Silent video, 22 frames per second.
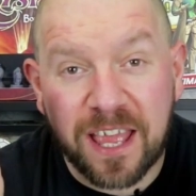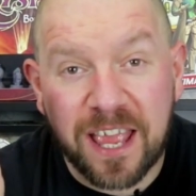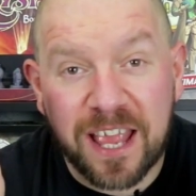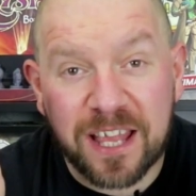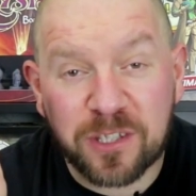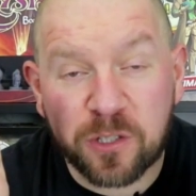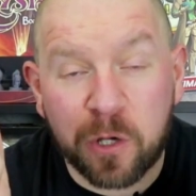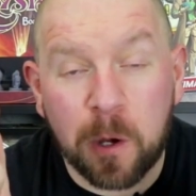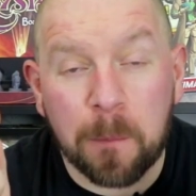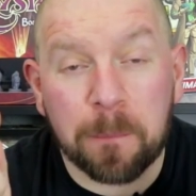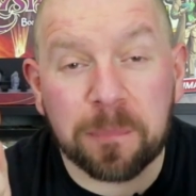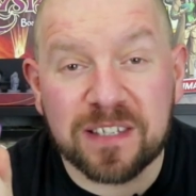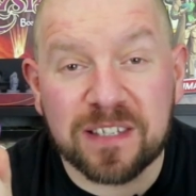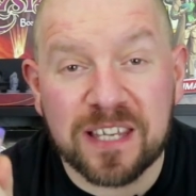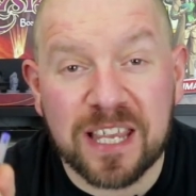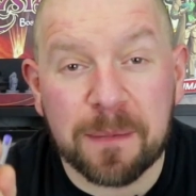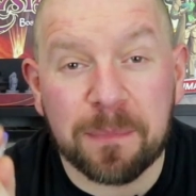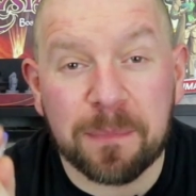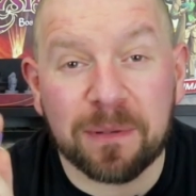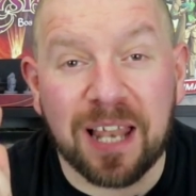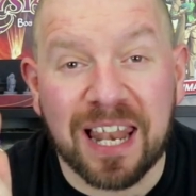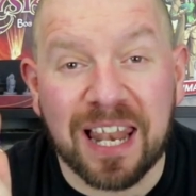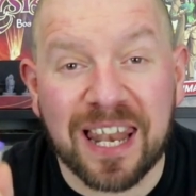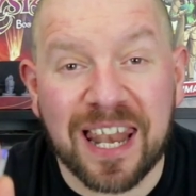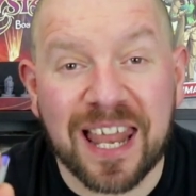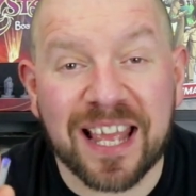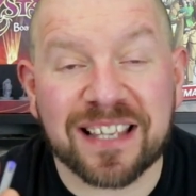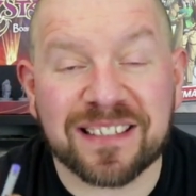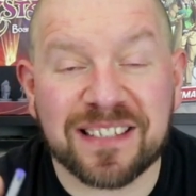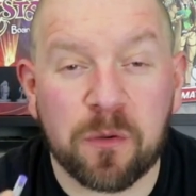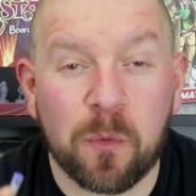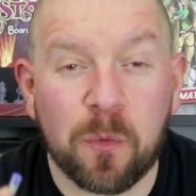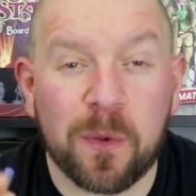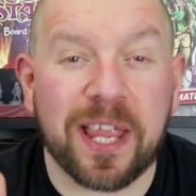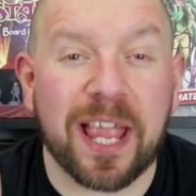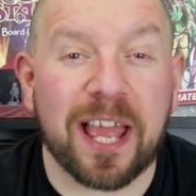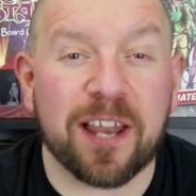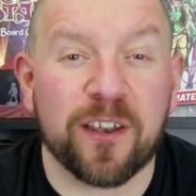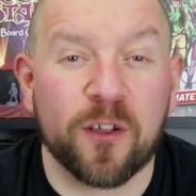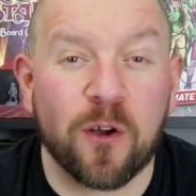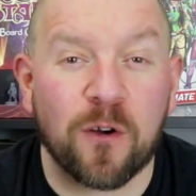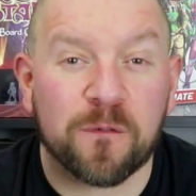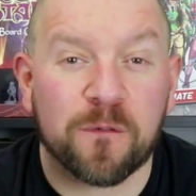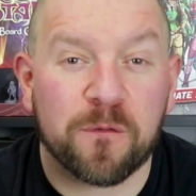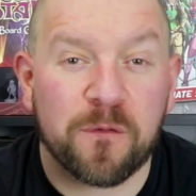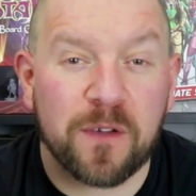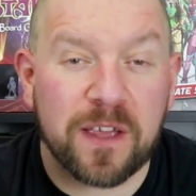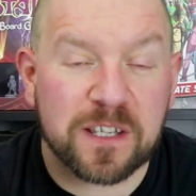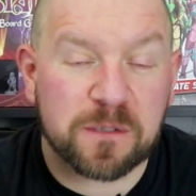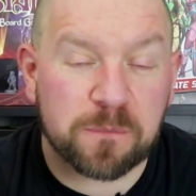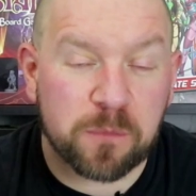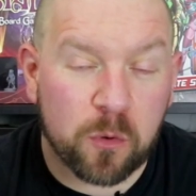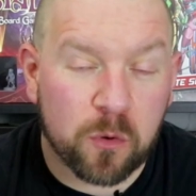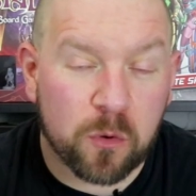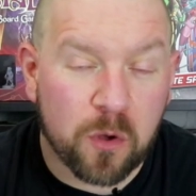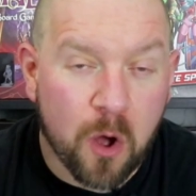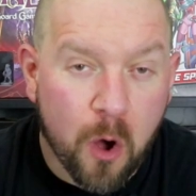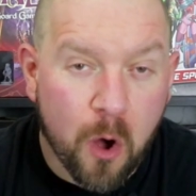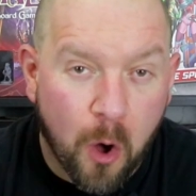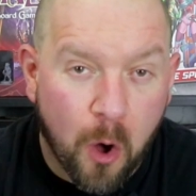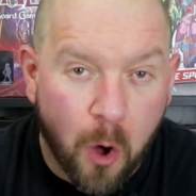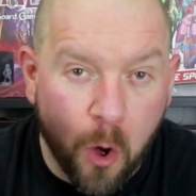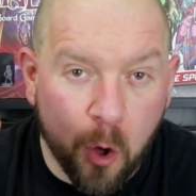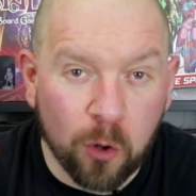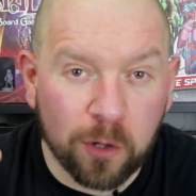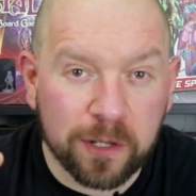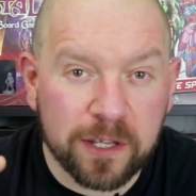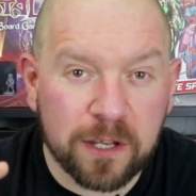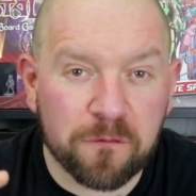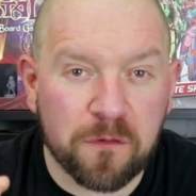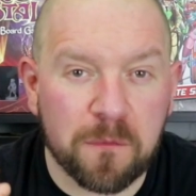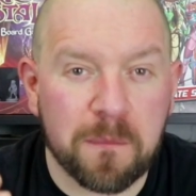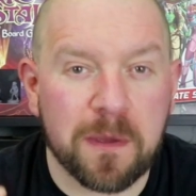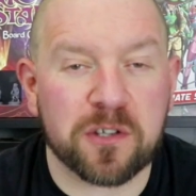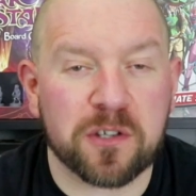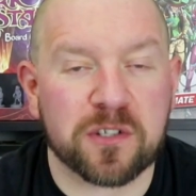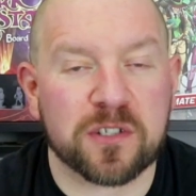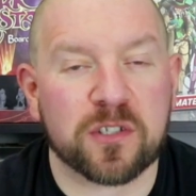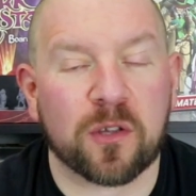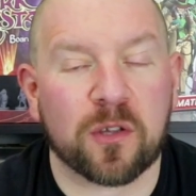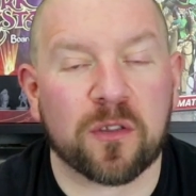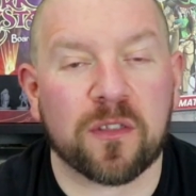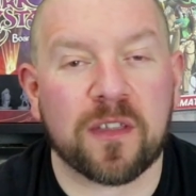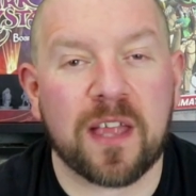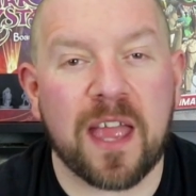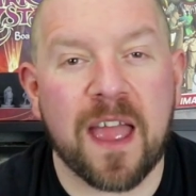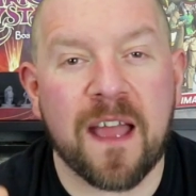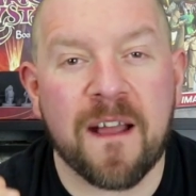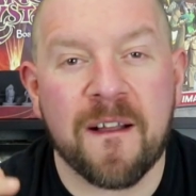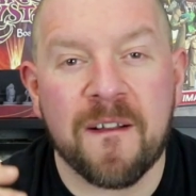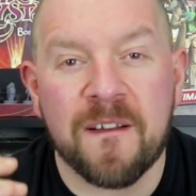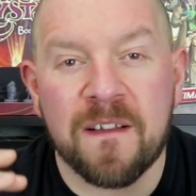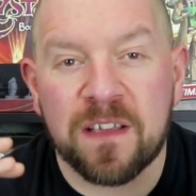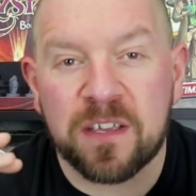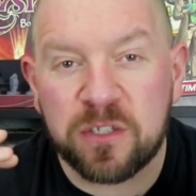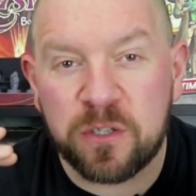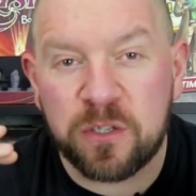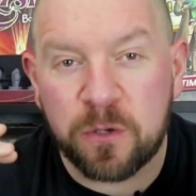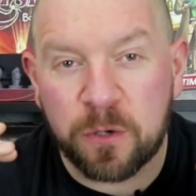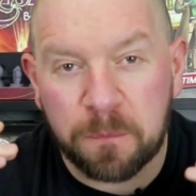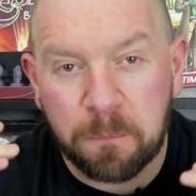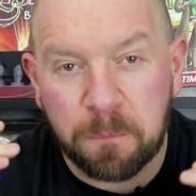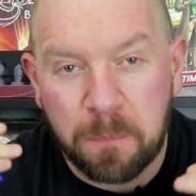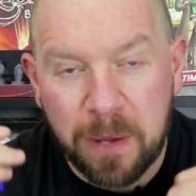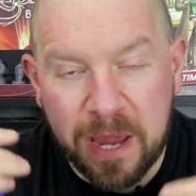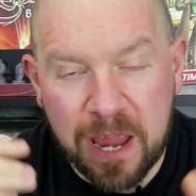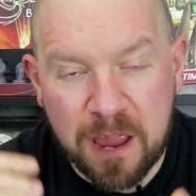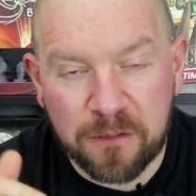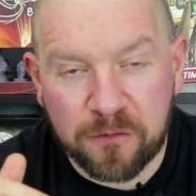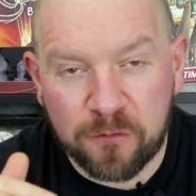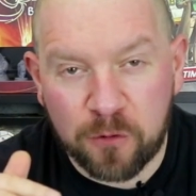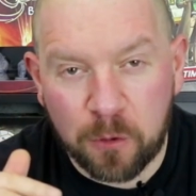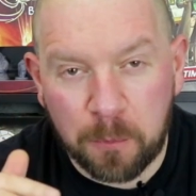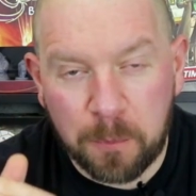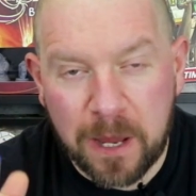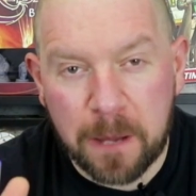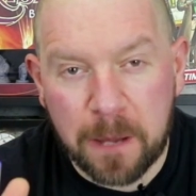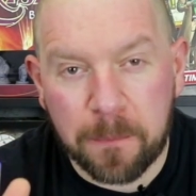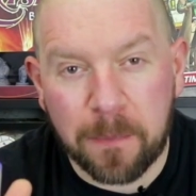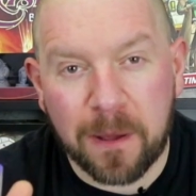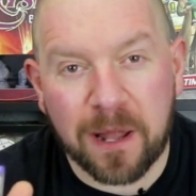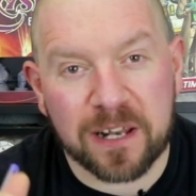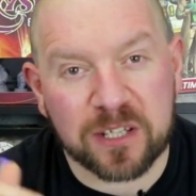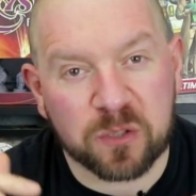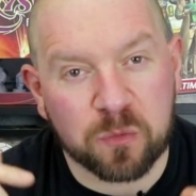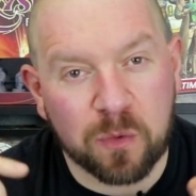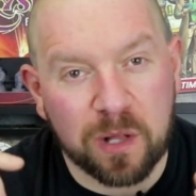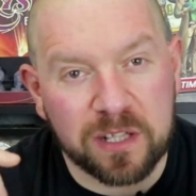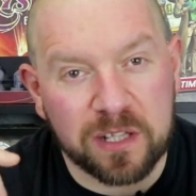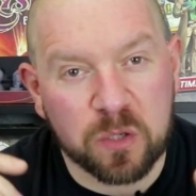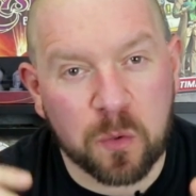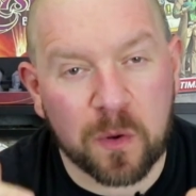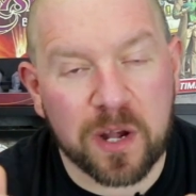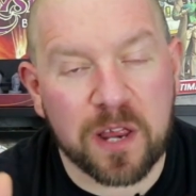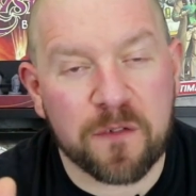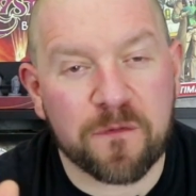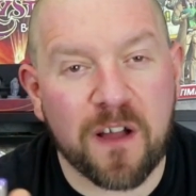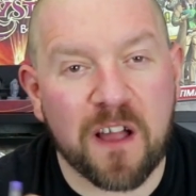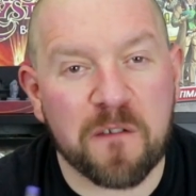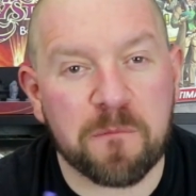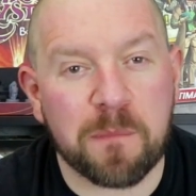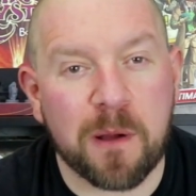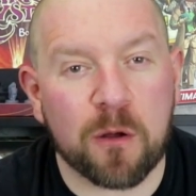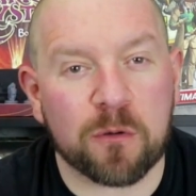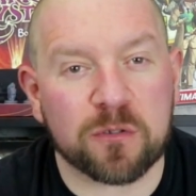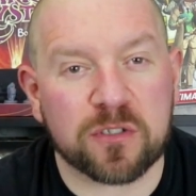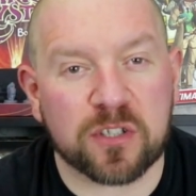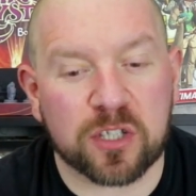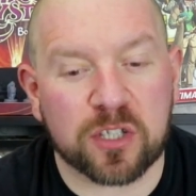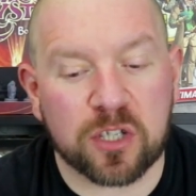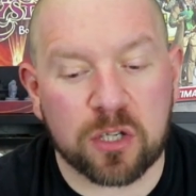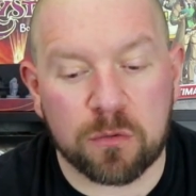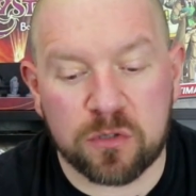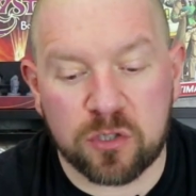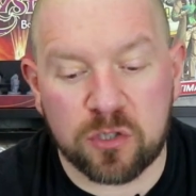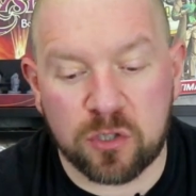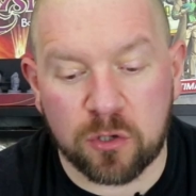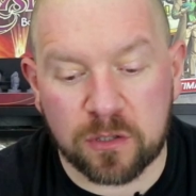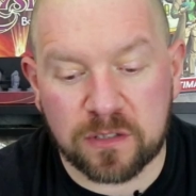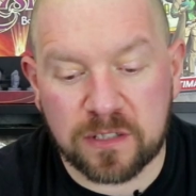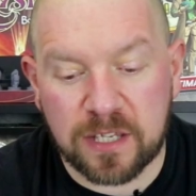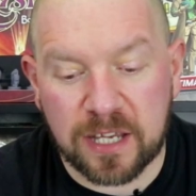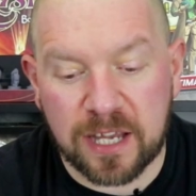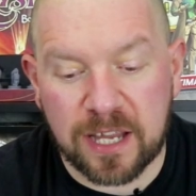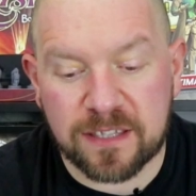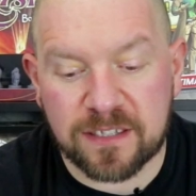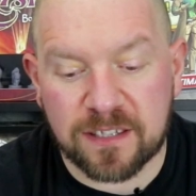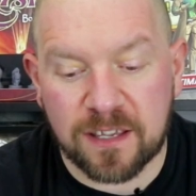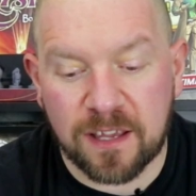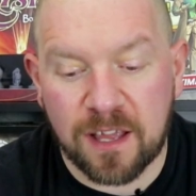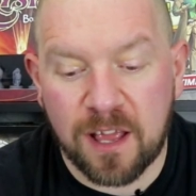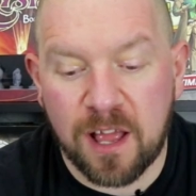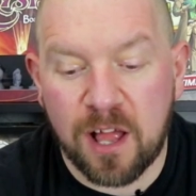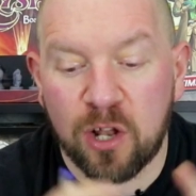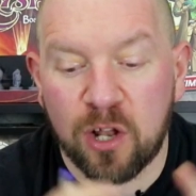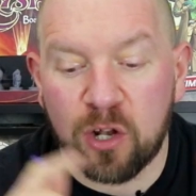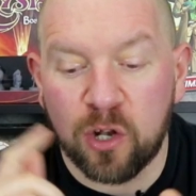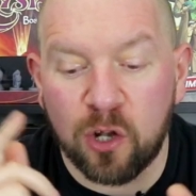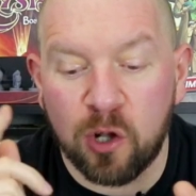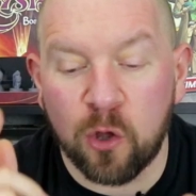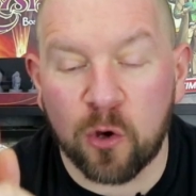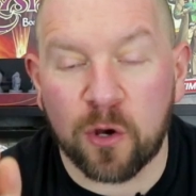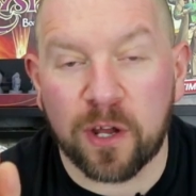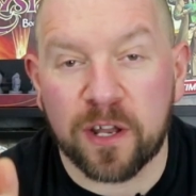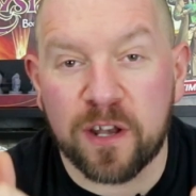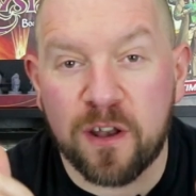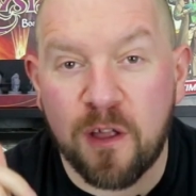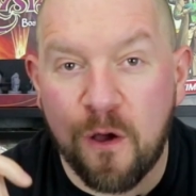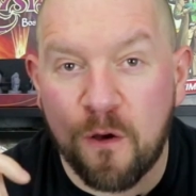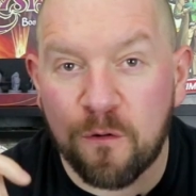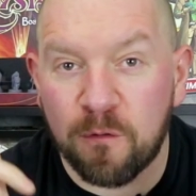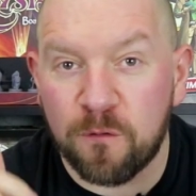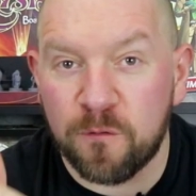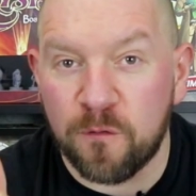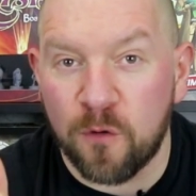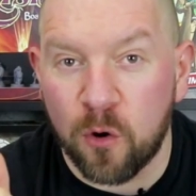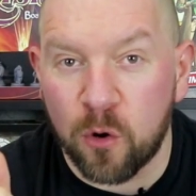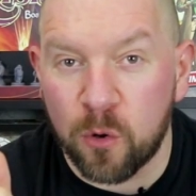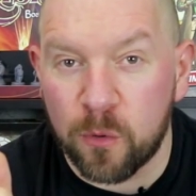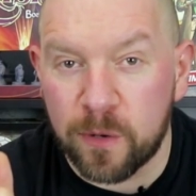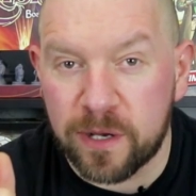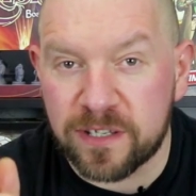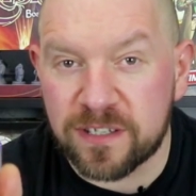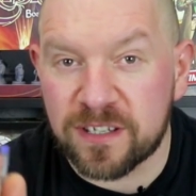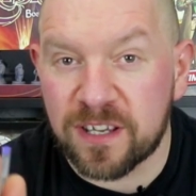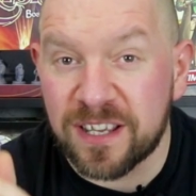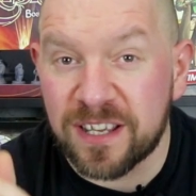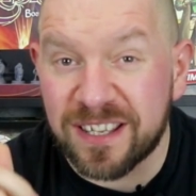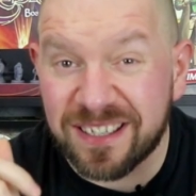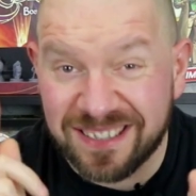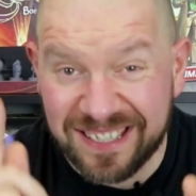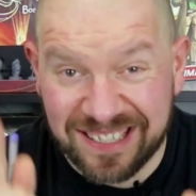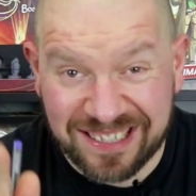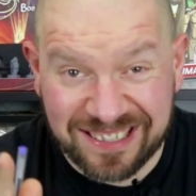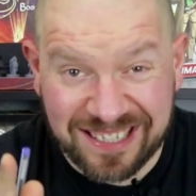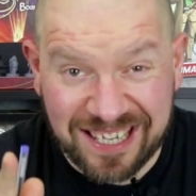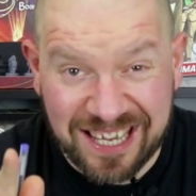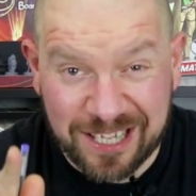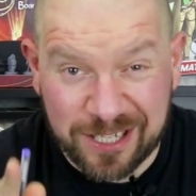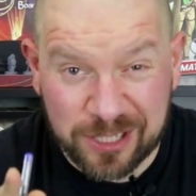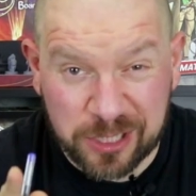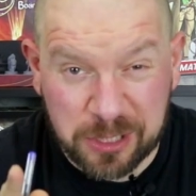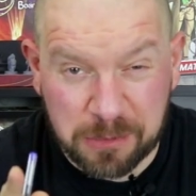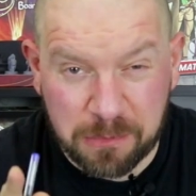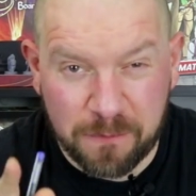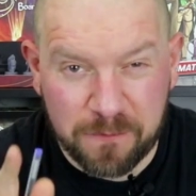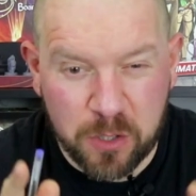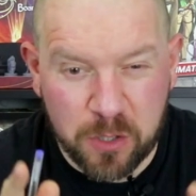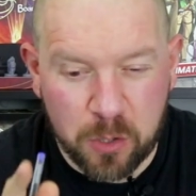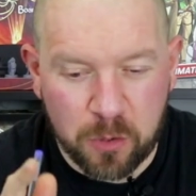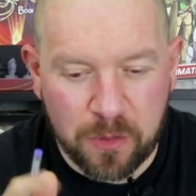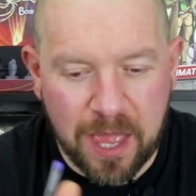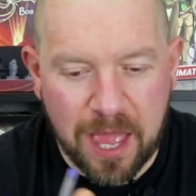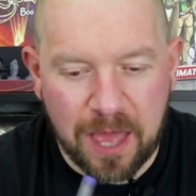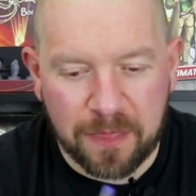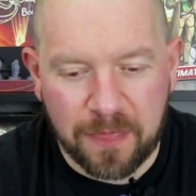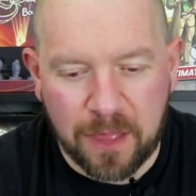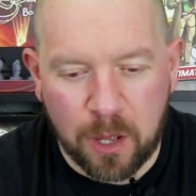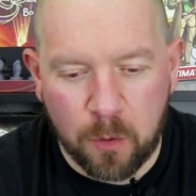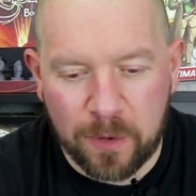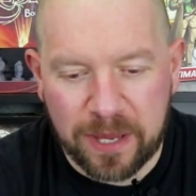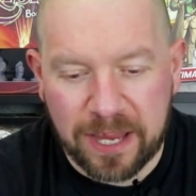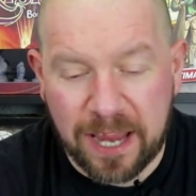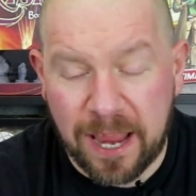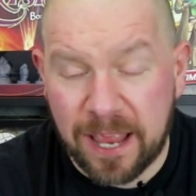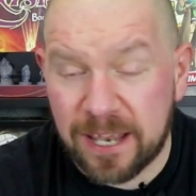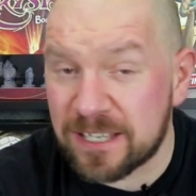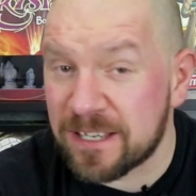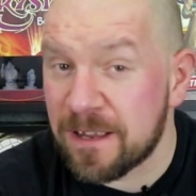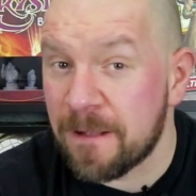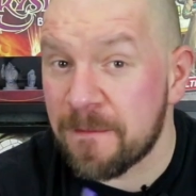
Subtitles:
Top Table Legacy Weekend on Facebook. All the information's on there. You can pay through PayPal as well. £25 secures your ticket. Looking forward to seeing some of you there that weekend.